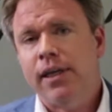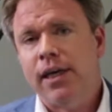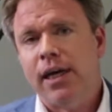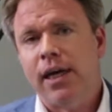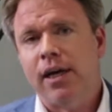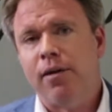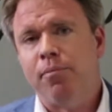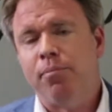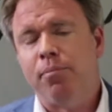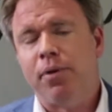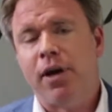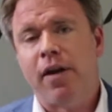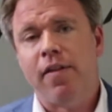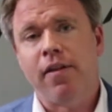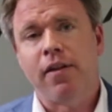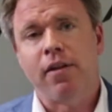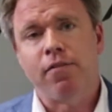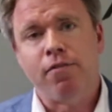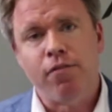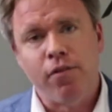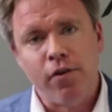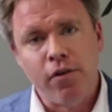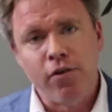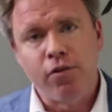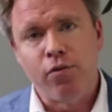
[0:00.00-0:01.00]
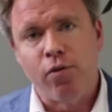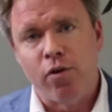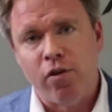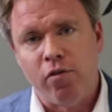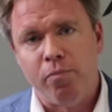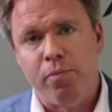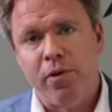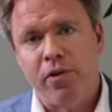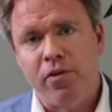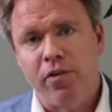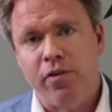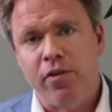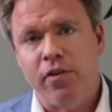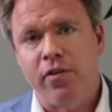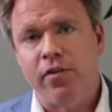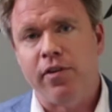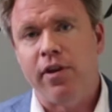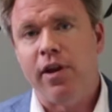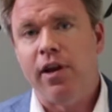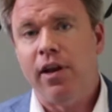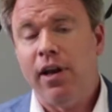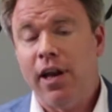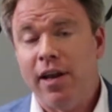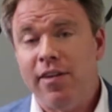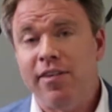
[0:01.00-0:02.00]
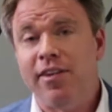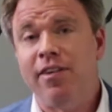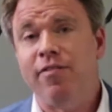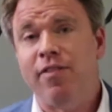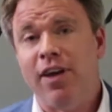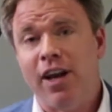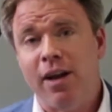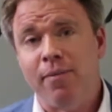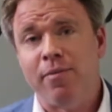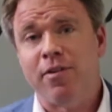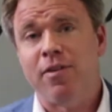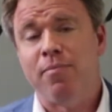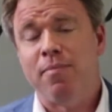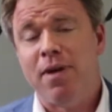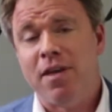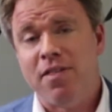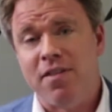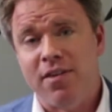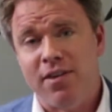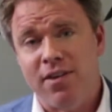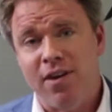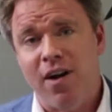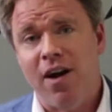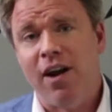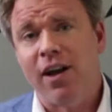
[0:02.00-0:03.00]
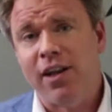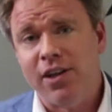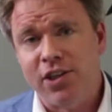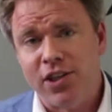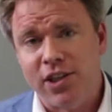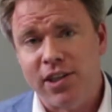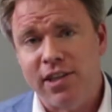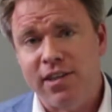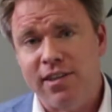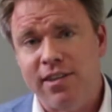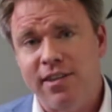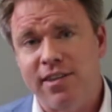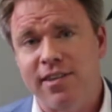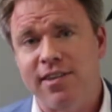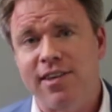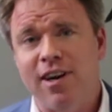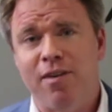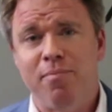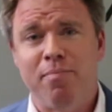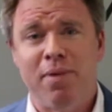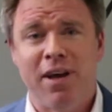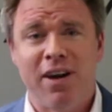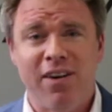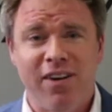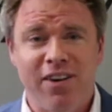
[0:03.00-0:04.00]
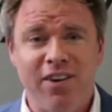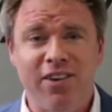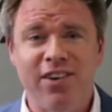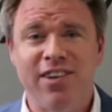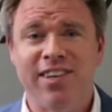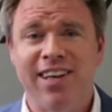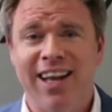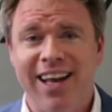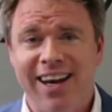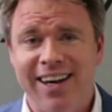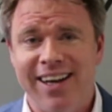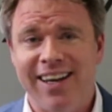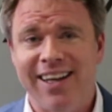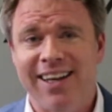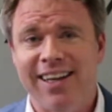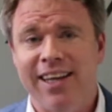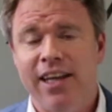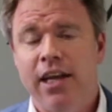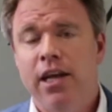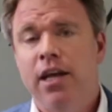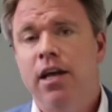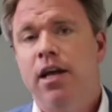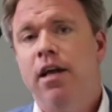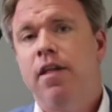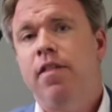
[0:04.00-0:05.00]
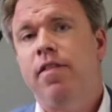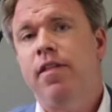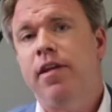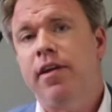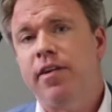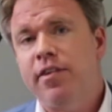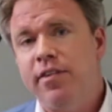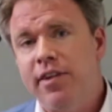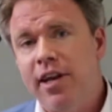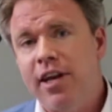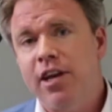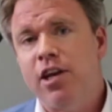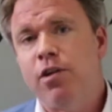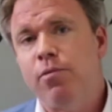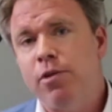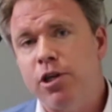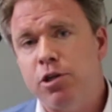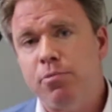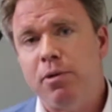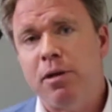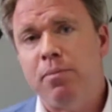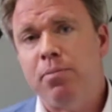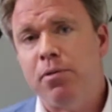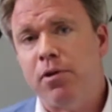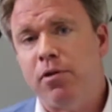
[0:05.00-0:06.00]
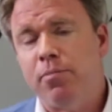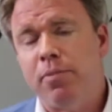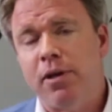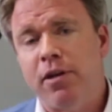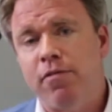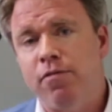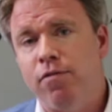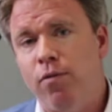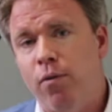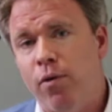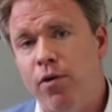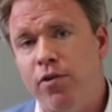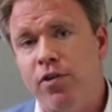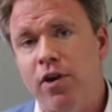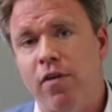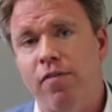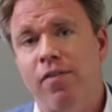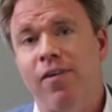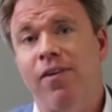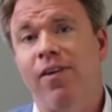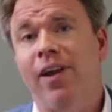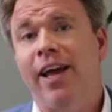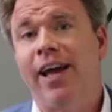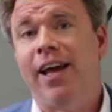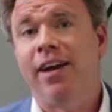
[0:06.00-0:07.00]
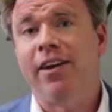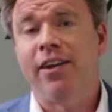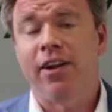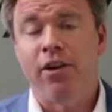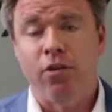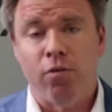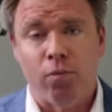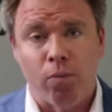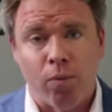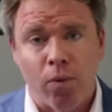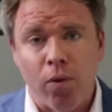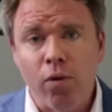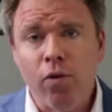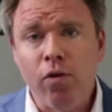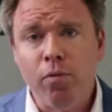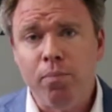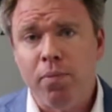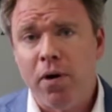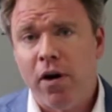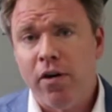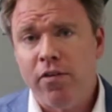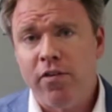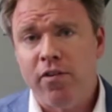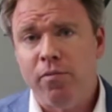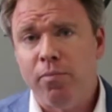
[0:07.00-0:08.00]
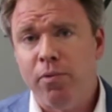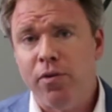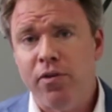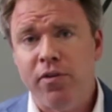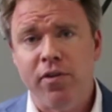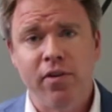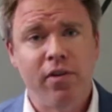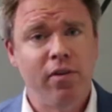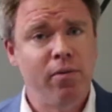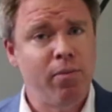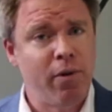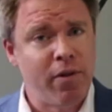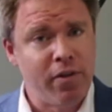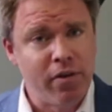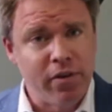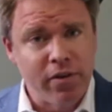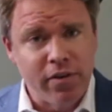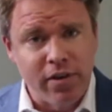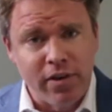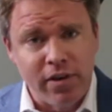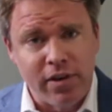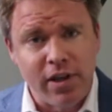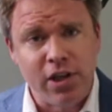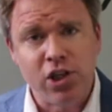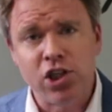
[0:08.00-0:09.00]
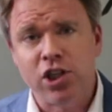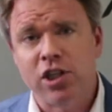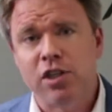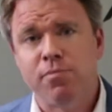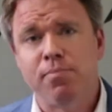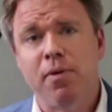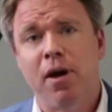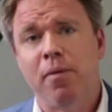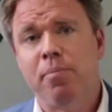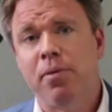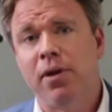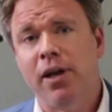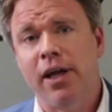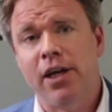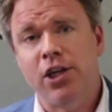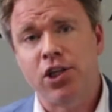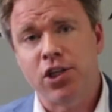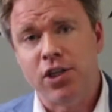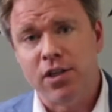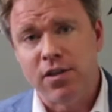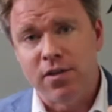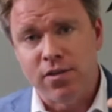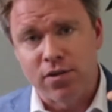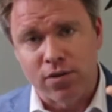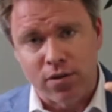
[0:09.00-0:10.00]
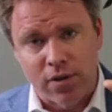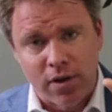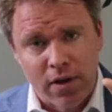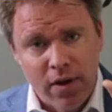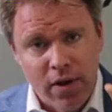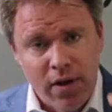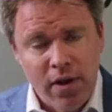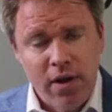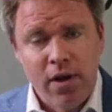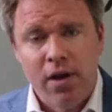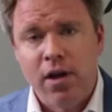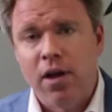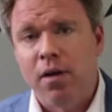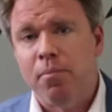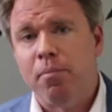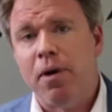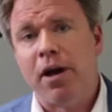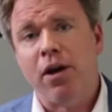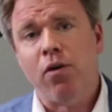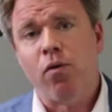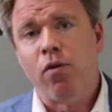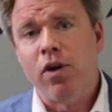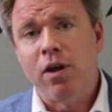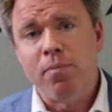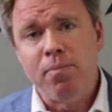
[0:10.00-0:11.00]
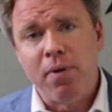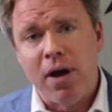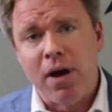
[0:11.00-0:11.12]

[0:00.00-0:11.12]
But I think the first order of business is let's develop some methodologies to start better understanding the extent to which people are being forced off their land in rural parts of Brazil, whether it's indigenous populations or minority